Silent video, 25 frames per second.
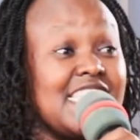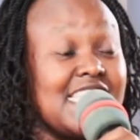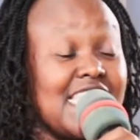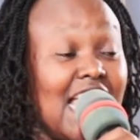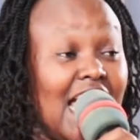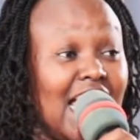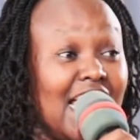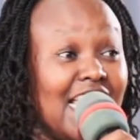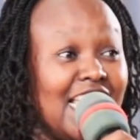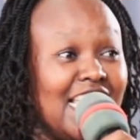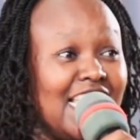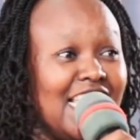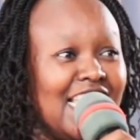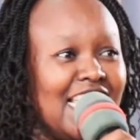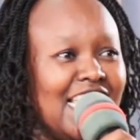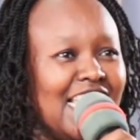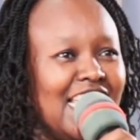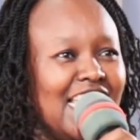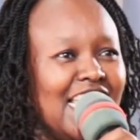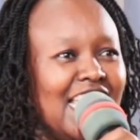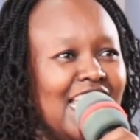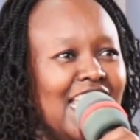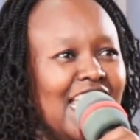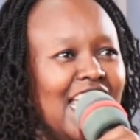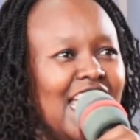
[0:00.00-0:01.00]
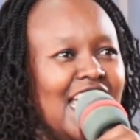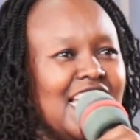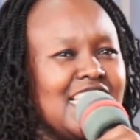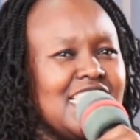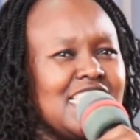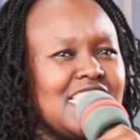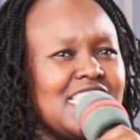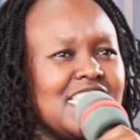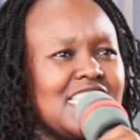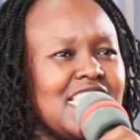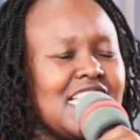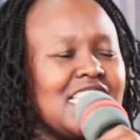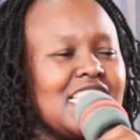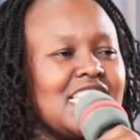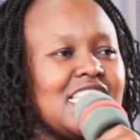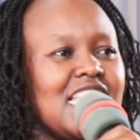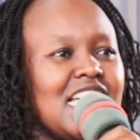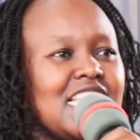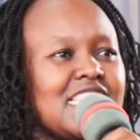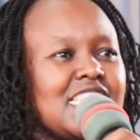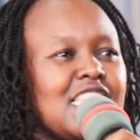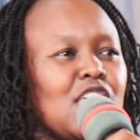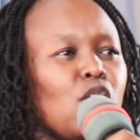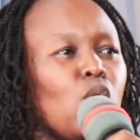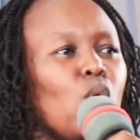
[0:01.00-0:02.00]
And she started
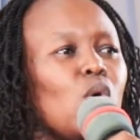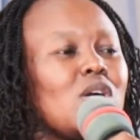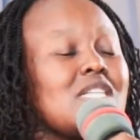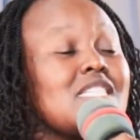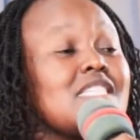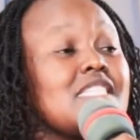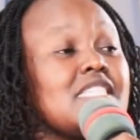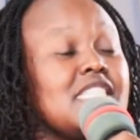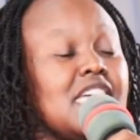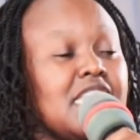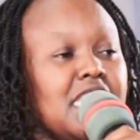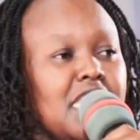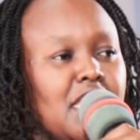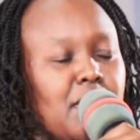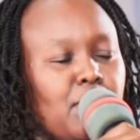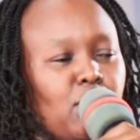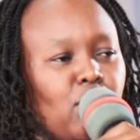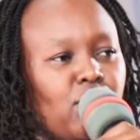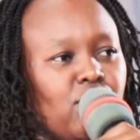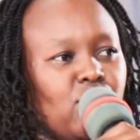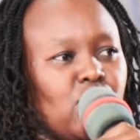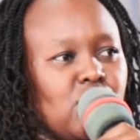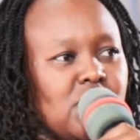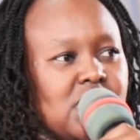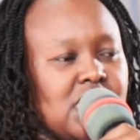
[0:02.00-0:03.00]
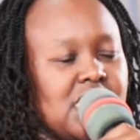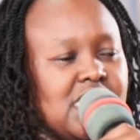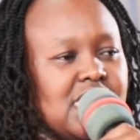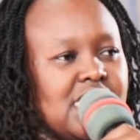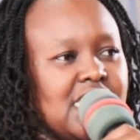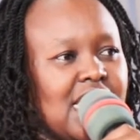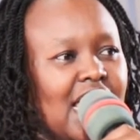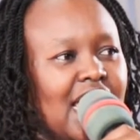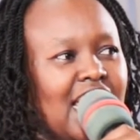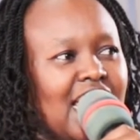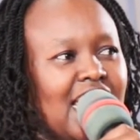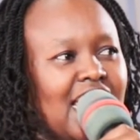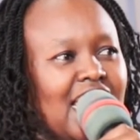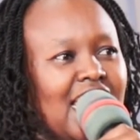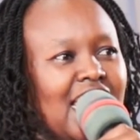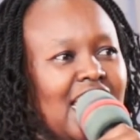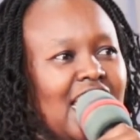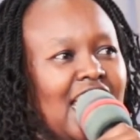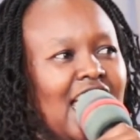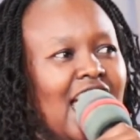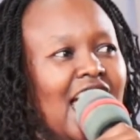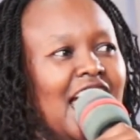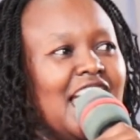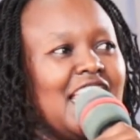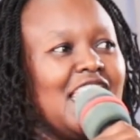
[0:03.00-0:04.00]
asking, What is the name of your sister?
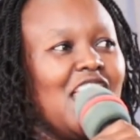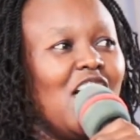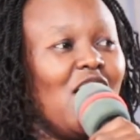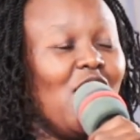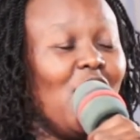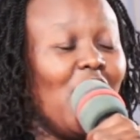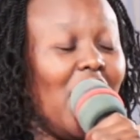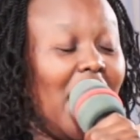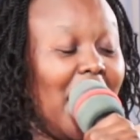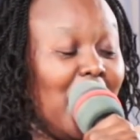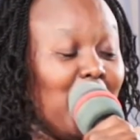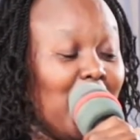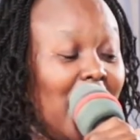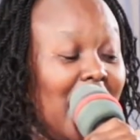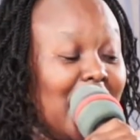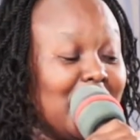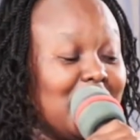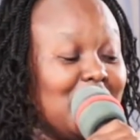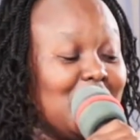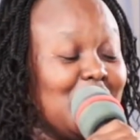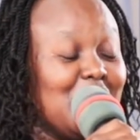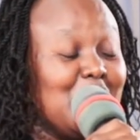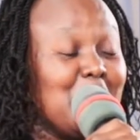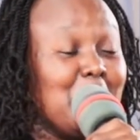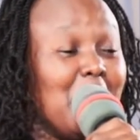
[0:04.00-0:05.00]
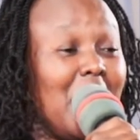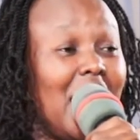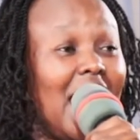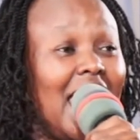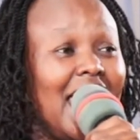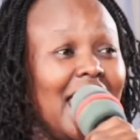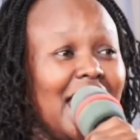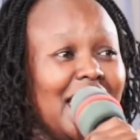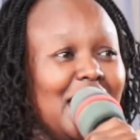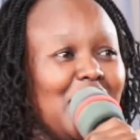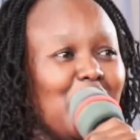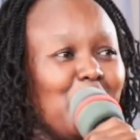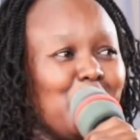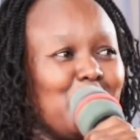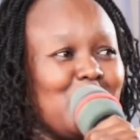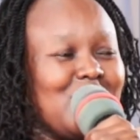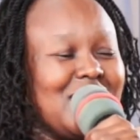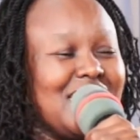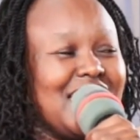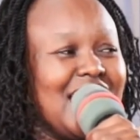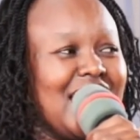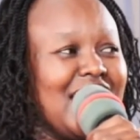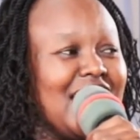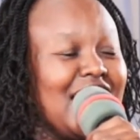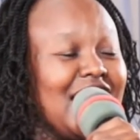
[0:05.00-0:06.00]
And now I had in my head I was
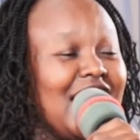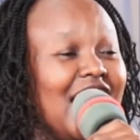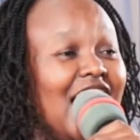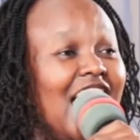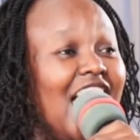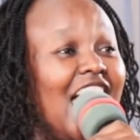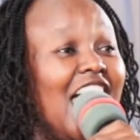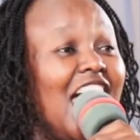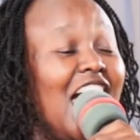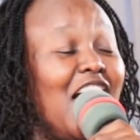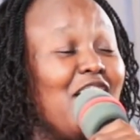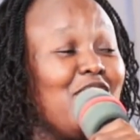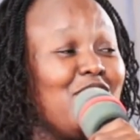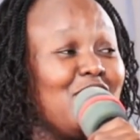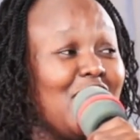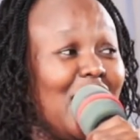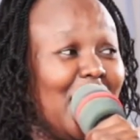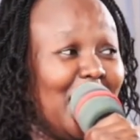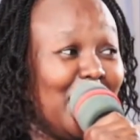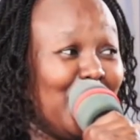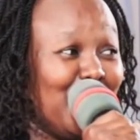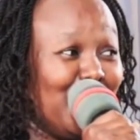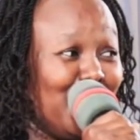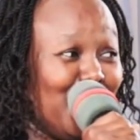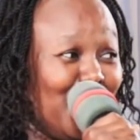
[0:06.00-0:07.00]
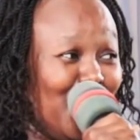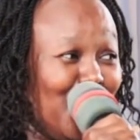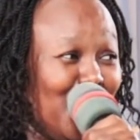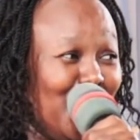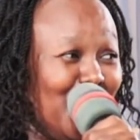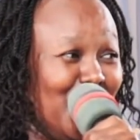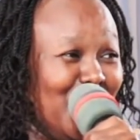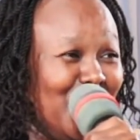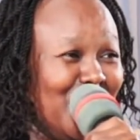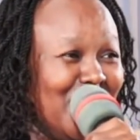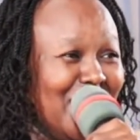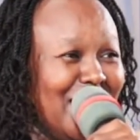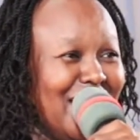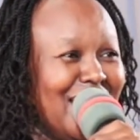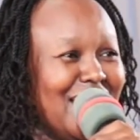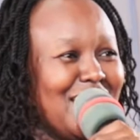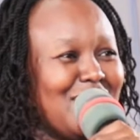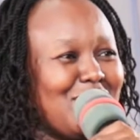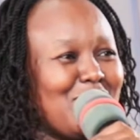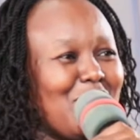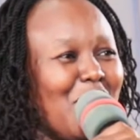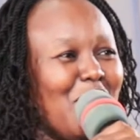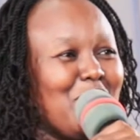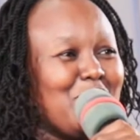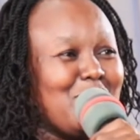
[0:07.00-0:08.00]
saying, I have like four. So
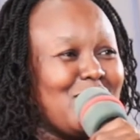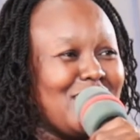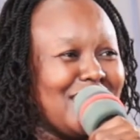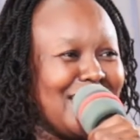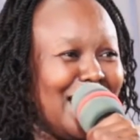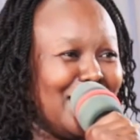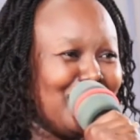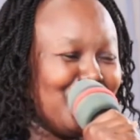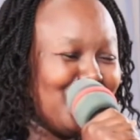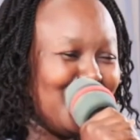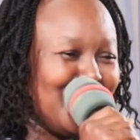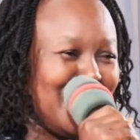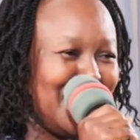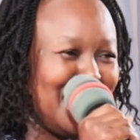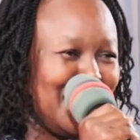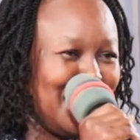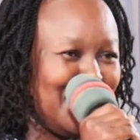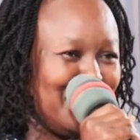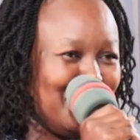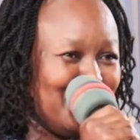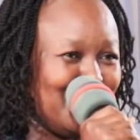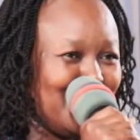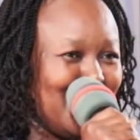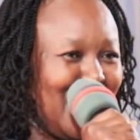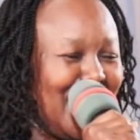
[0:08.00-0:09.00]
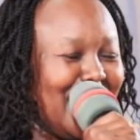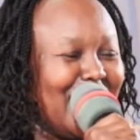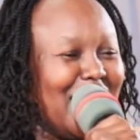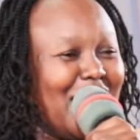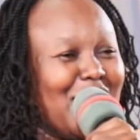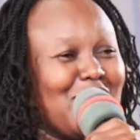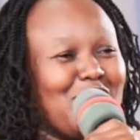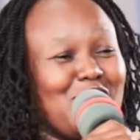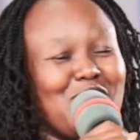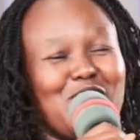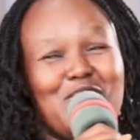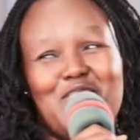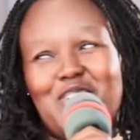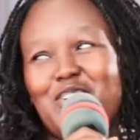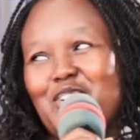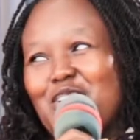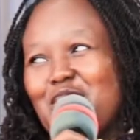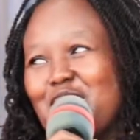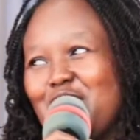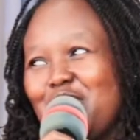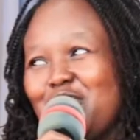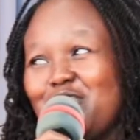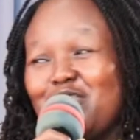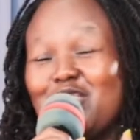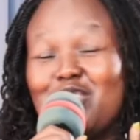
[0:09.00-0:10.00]
I'll start with the names, and I know
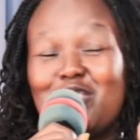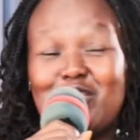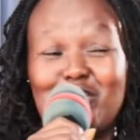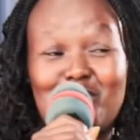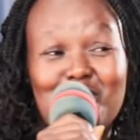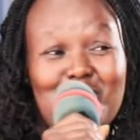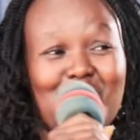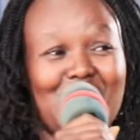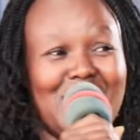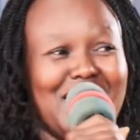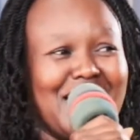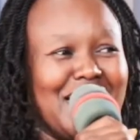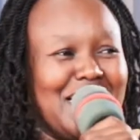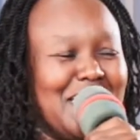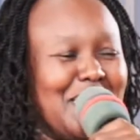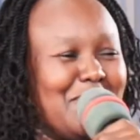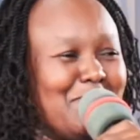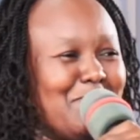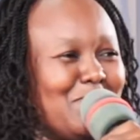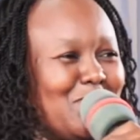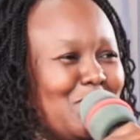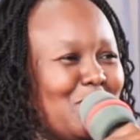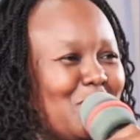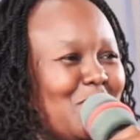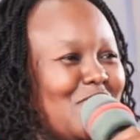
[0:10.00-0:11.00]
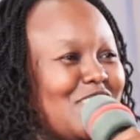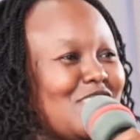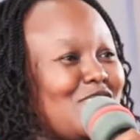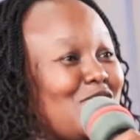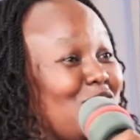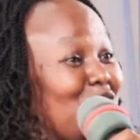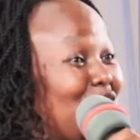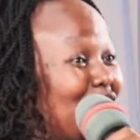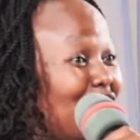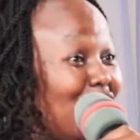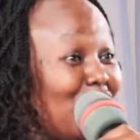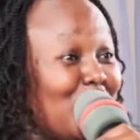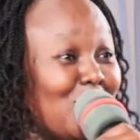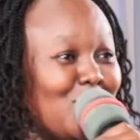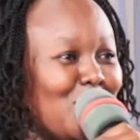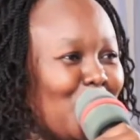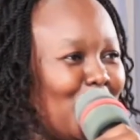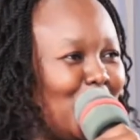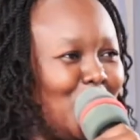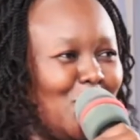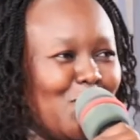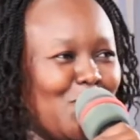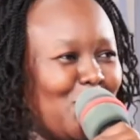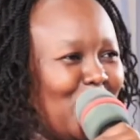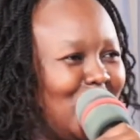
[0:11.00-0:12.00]
if it is not the name she wants, she'll tell you, no,
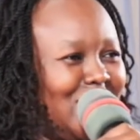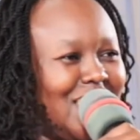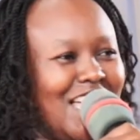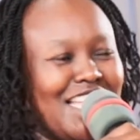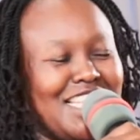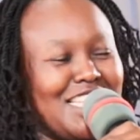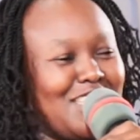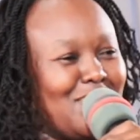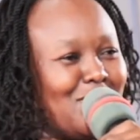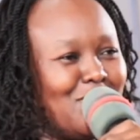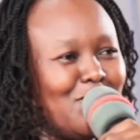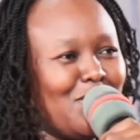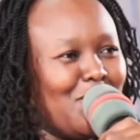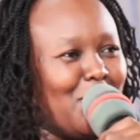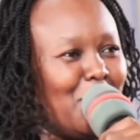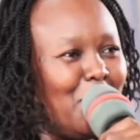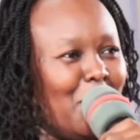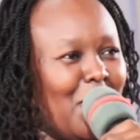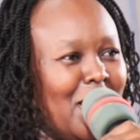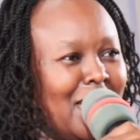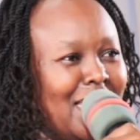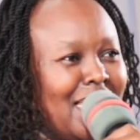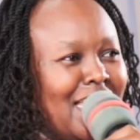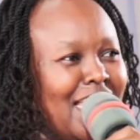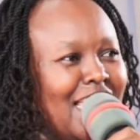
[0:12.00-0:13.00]
no, no, that is not the one.